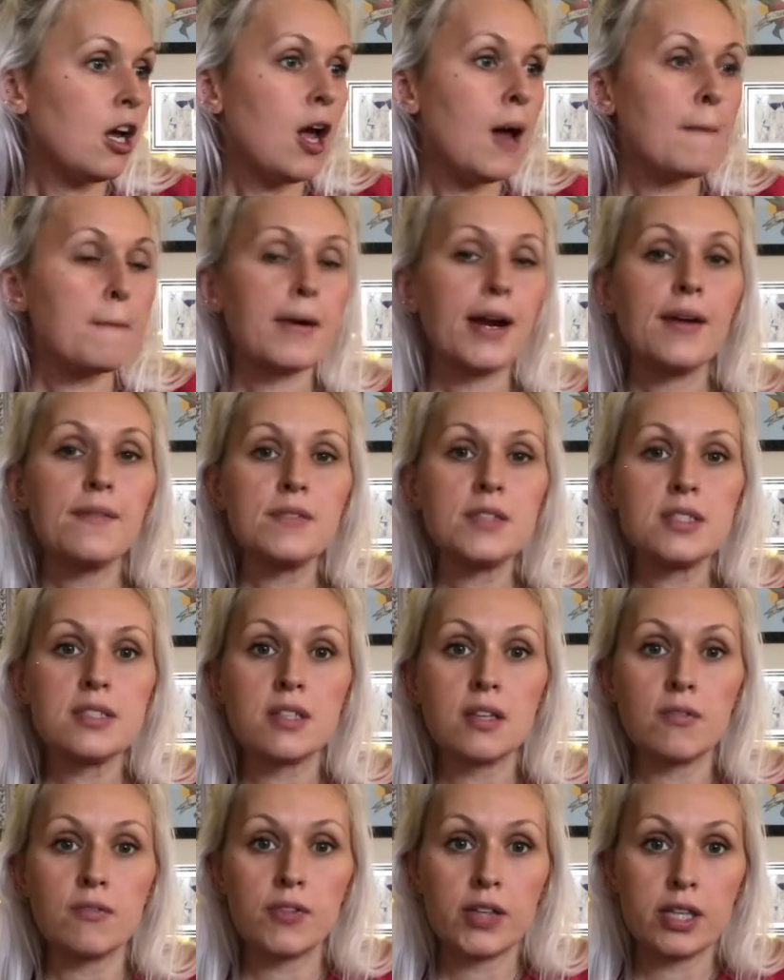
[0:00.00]

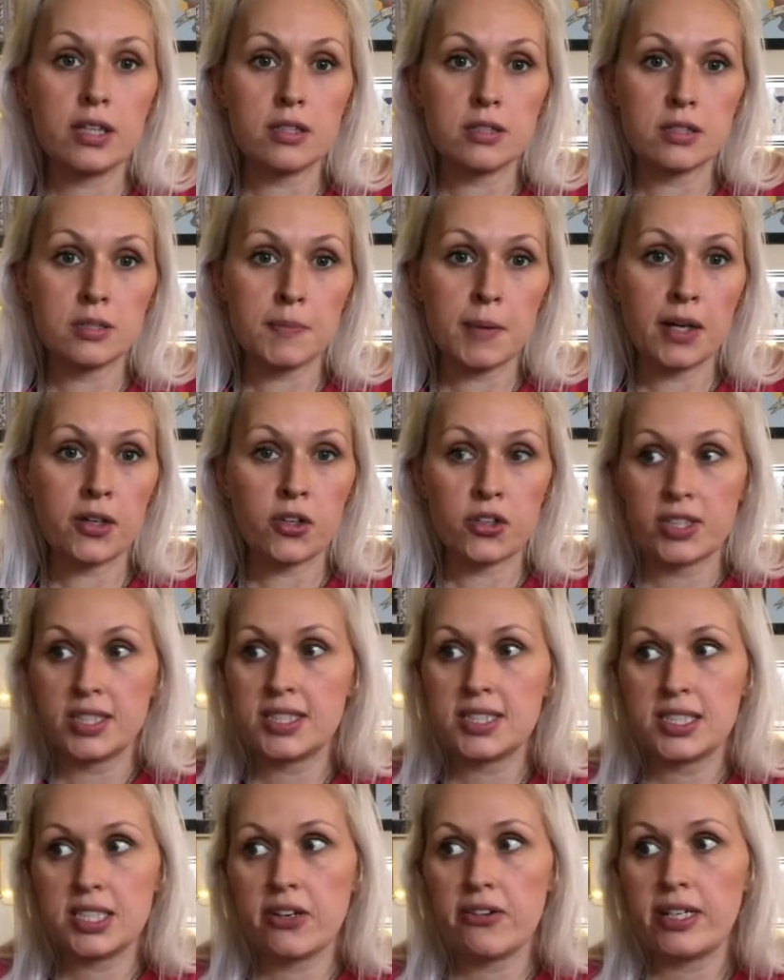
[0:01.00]
that vegans might not
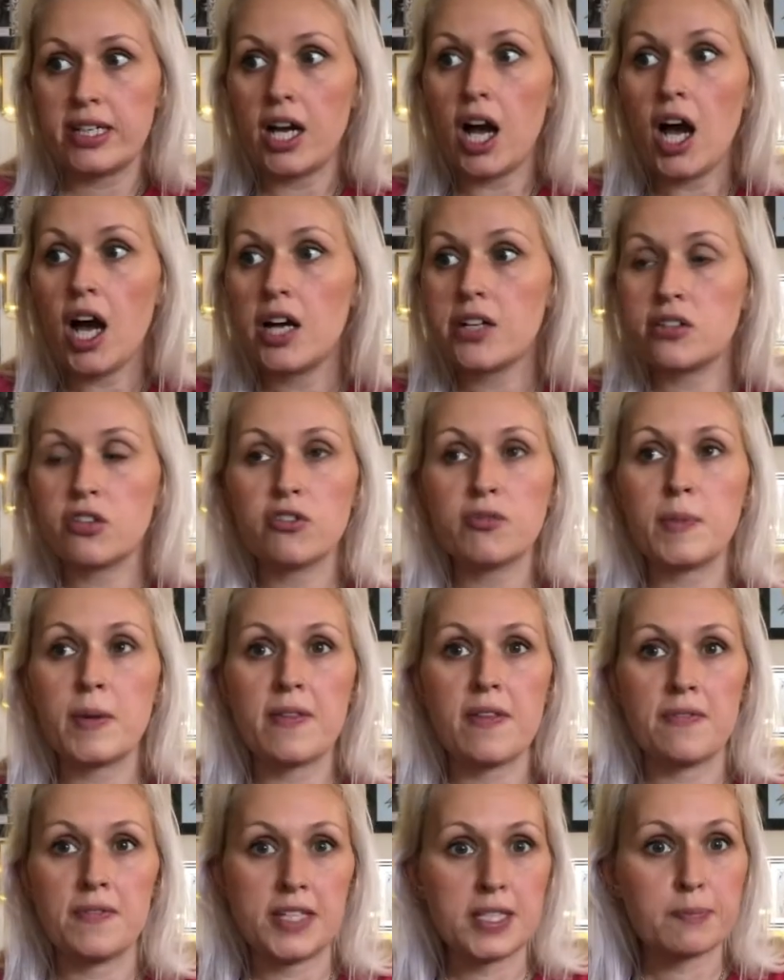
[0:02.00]
necessarily heard of, but
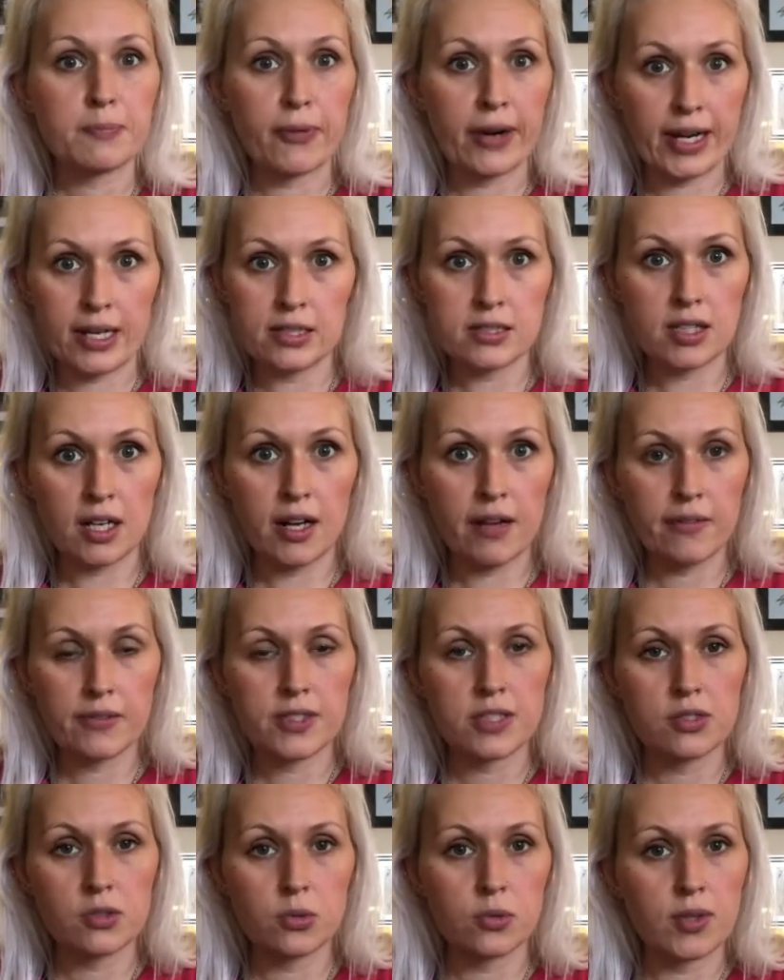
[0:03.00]
then this brand
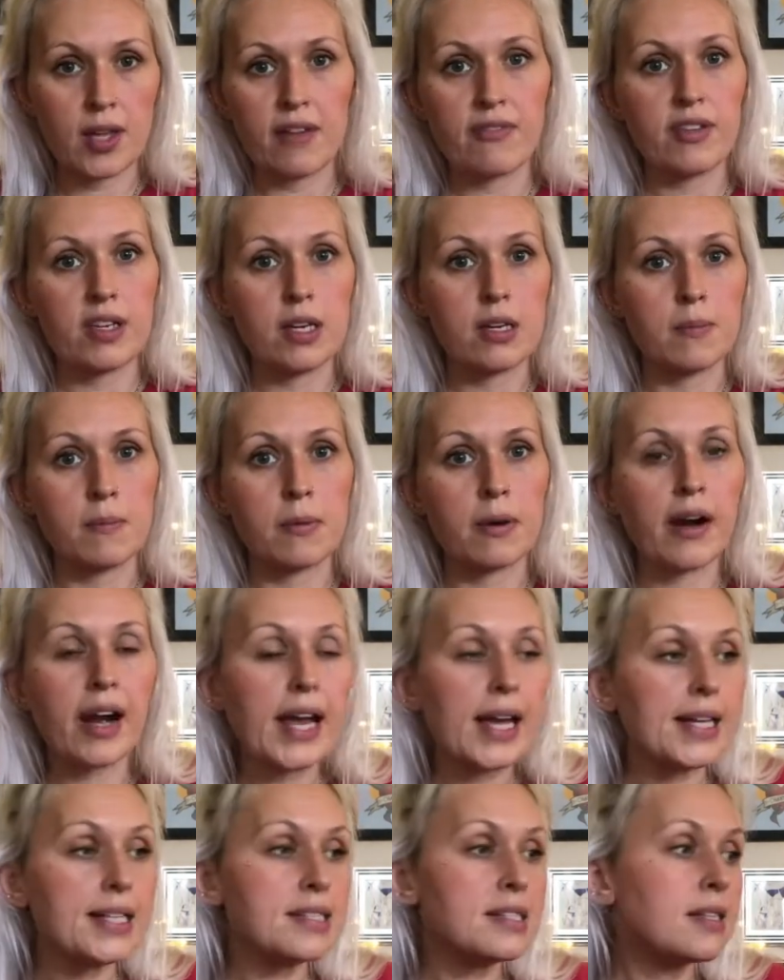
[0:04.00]
answers all their vegan
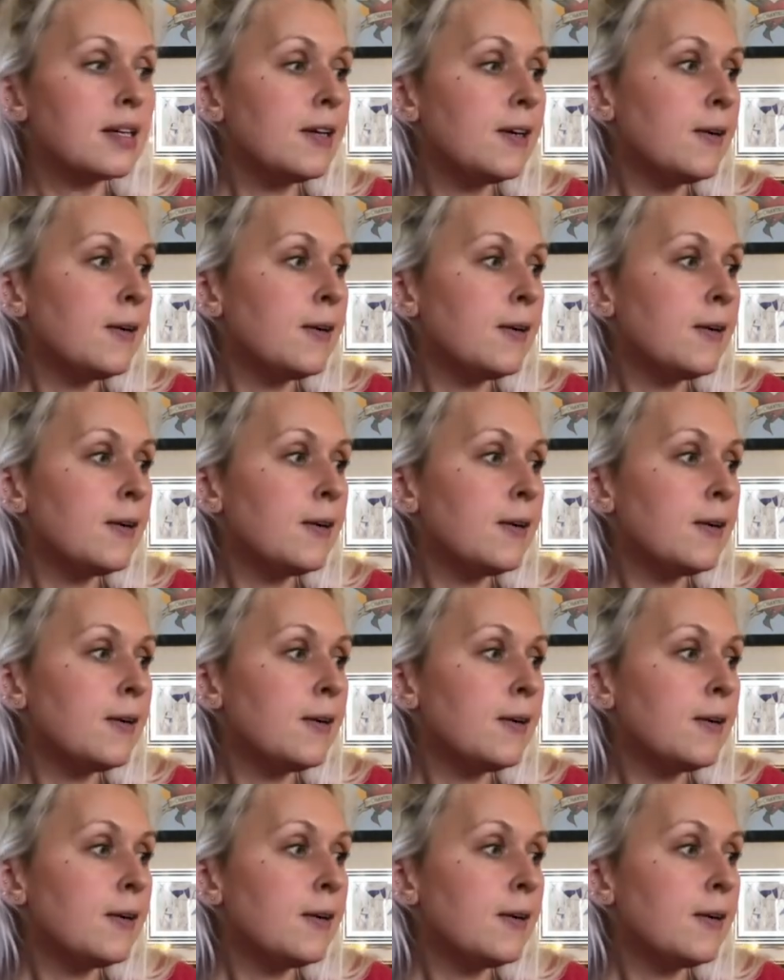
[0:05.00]
prayers.